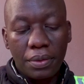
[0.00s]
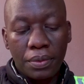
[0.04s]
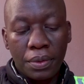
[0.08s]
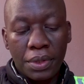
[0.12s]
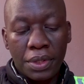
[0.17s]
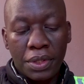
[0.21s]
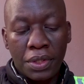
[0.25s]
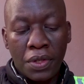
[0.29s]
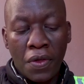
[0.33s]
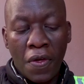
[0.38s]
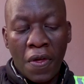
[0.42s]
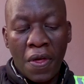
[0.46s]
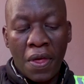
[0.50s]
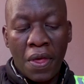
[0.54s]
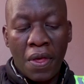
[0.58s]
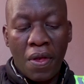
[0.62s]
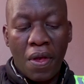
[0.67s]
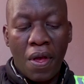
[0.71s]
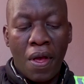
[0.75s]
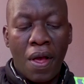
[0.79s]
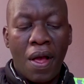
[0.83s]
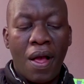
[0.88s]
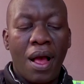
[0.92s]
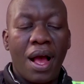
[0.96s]
we
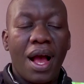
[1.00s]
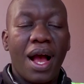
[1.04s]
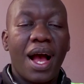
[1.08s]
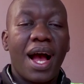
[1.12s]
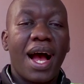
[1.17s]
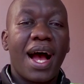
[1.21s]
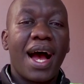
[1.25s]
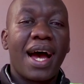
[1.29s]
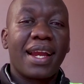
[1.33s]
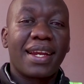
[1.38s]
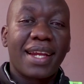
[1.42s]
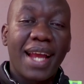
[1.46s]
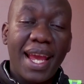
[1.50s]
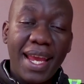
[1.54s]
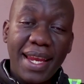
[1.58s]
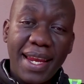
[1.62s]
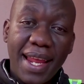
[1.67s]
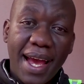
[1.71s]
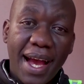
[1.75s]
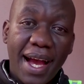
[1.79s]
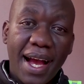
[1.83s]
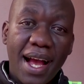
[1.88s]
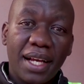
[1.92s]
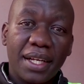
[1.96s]
see a
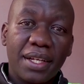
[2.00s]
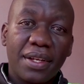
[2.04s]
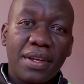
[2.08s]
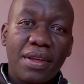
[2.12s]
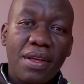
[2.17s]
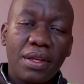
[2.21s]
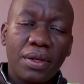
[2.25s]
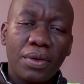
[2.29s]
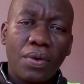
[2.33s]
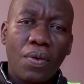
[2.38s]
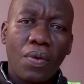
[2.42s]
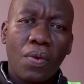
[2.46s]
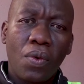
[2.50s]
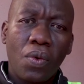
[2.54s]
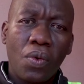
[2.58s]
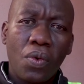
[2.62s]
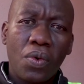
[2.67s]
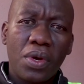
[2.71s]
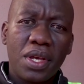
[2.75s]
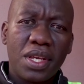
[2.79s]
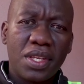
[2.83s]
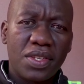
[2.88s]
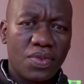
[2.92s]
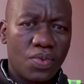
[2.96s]
rider
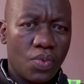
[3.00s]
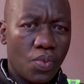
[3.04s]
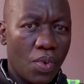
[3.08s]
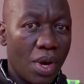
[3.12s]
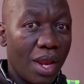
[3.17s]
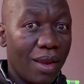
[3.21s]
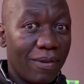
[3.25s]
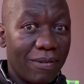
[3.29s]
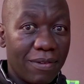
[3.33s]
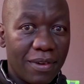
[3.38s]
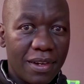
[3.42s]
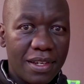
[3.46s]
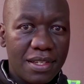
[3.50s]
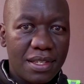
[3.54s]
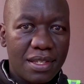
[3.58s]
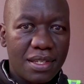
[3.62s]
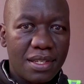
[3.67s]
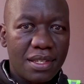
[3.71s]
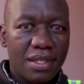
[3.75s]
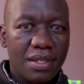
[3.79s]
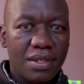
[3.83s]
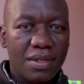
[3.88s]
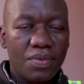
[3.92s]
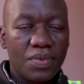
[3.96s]
who is well
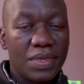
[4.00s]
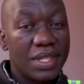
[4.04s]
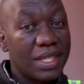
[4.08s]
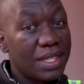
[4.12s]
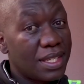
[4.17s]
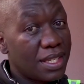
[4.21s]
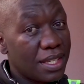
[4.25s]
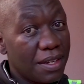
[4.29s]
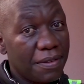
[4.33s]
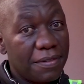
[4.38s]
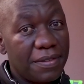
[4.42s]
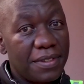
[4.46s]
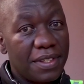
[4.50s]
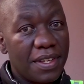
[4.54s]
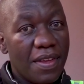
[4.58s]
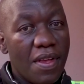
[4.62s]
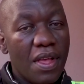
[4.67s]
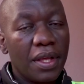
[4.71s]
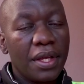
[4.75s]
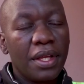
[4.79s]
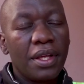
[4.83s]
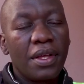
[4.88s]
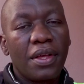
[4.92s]
versed with safety